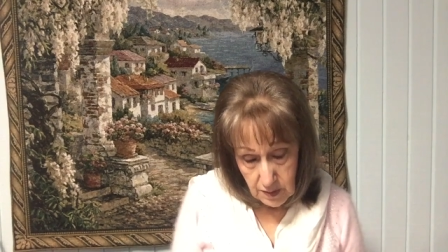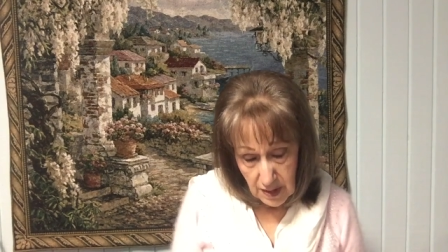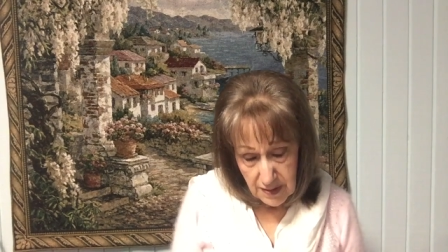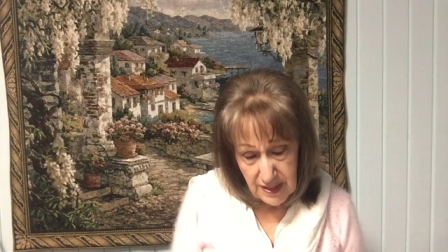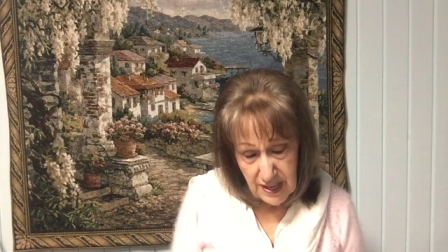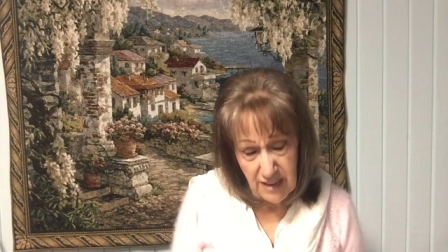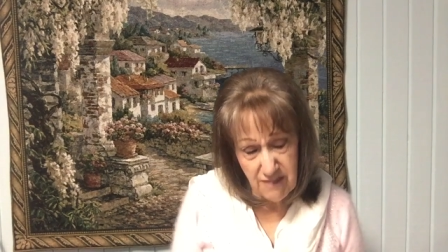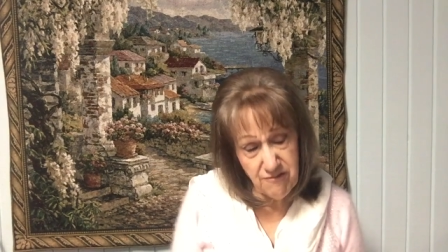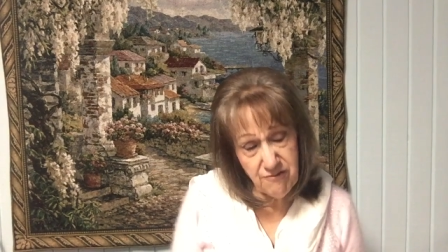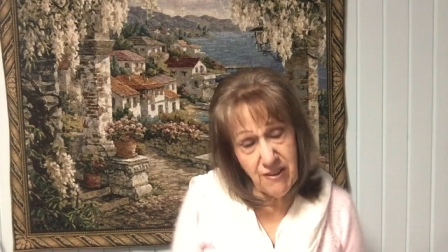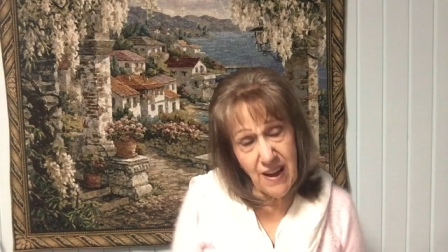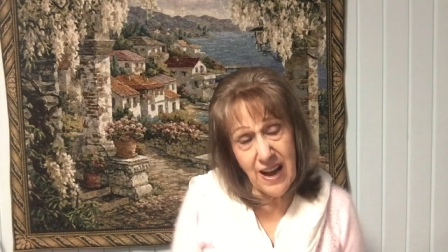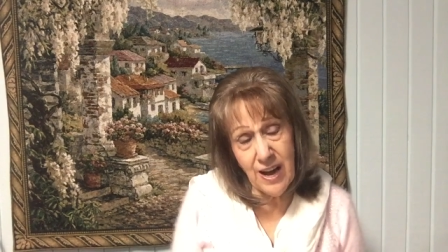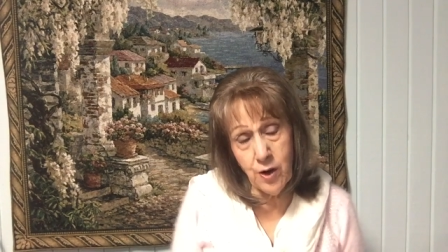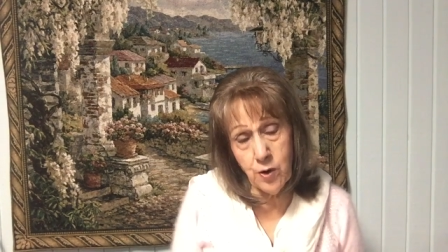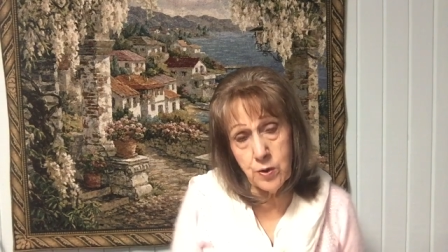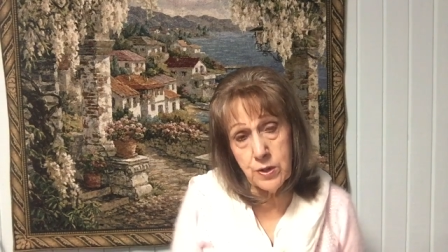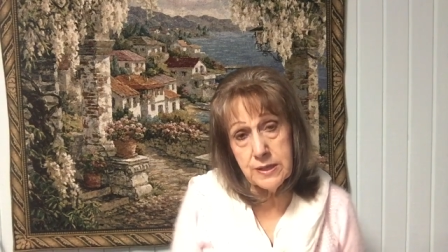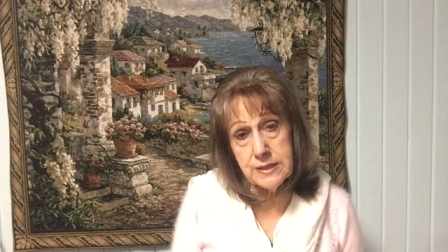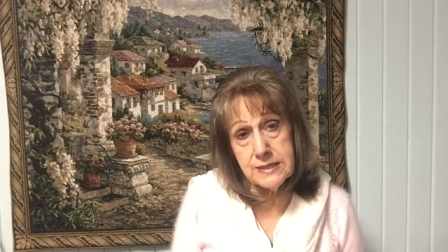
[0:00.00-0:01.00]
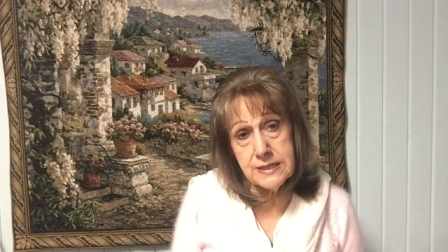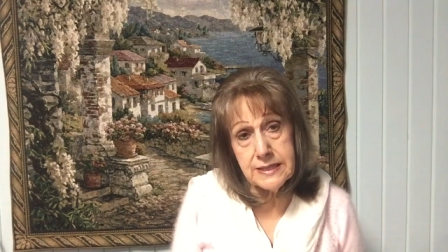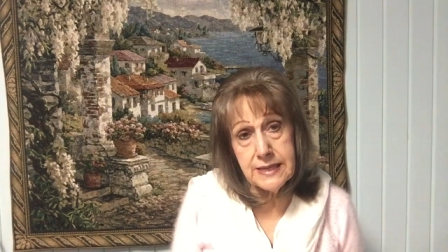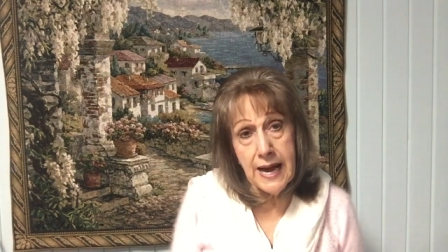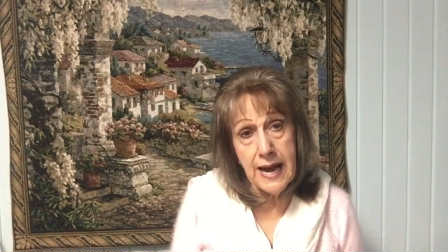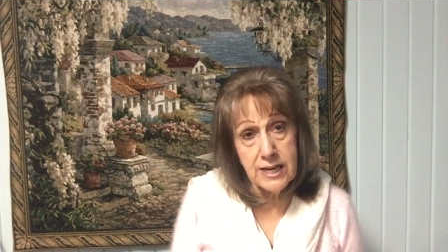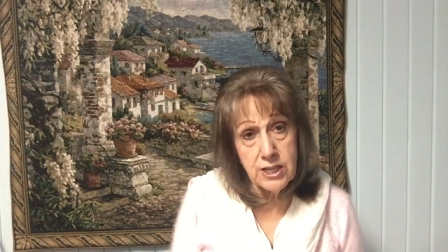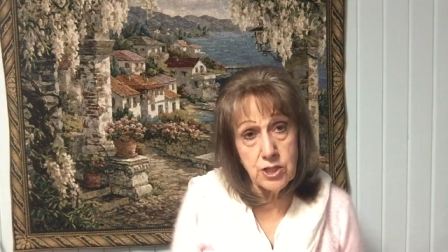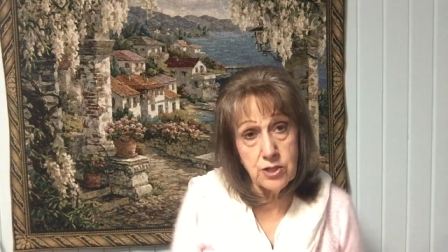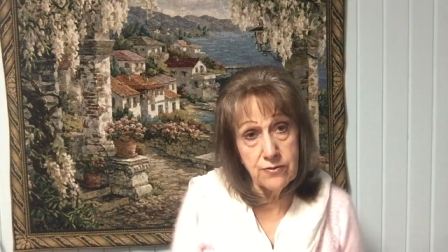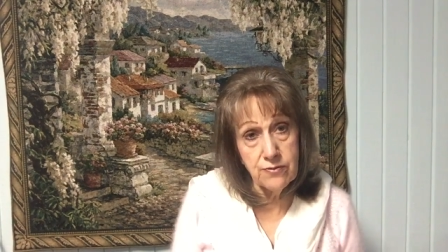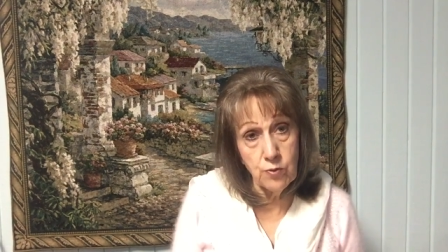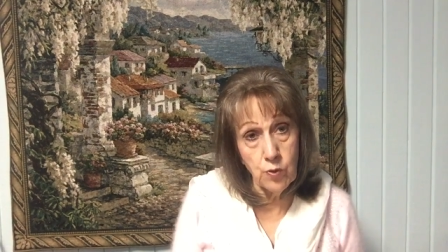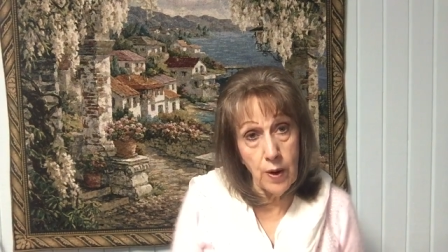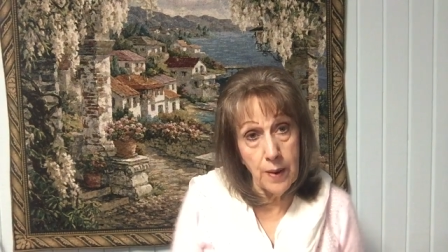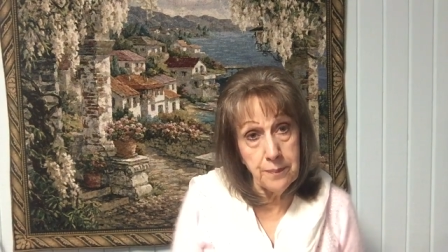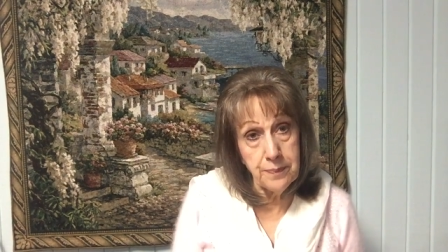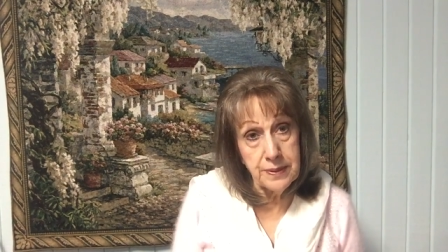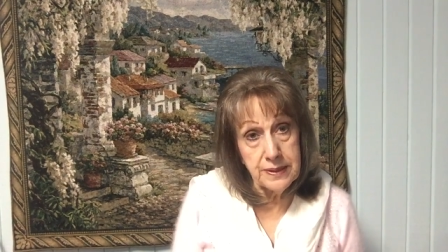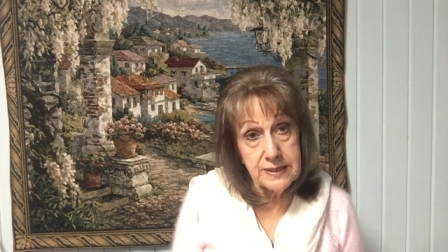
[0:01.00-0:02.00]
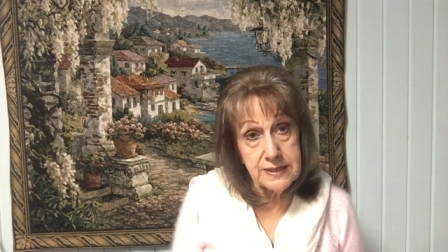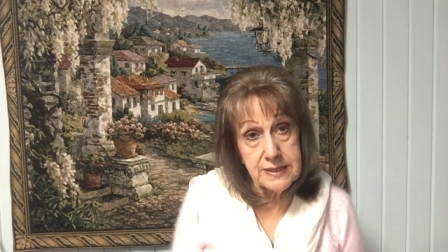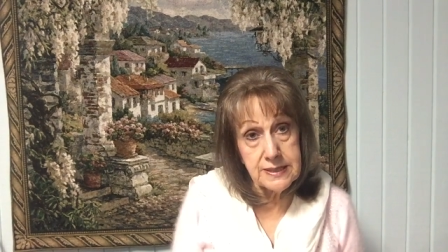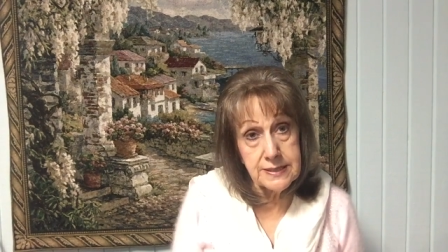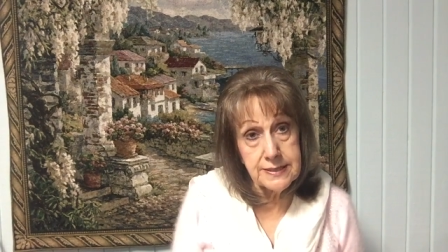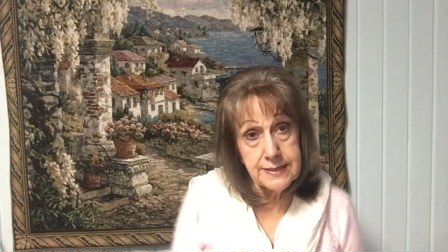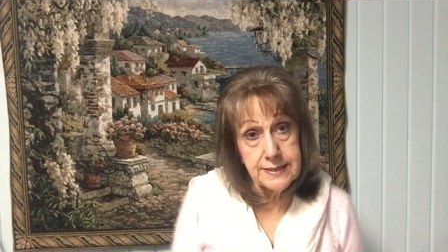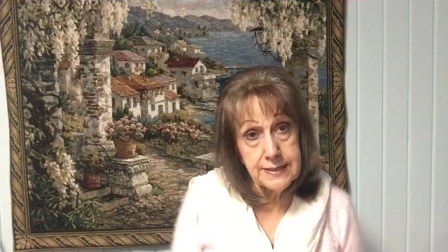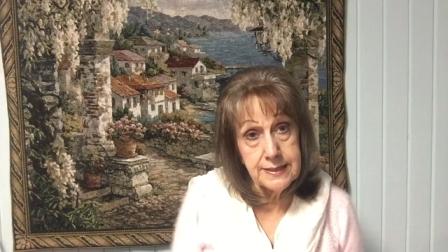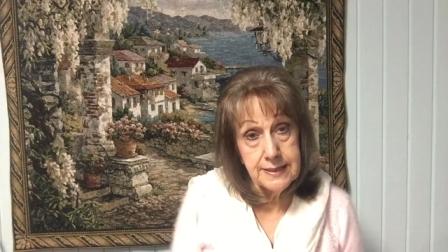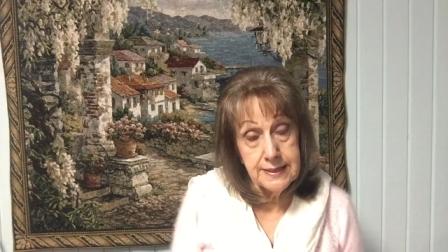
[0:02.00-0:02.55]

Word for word: they had found a stash of weapons,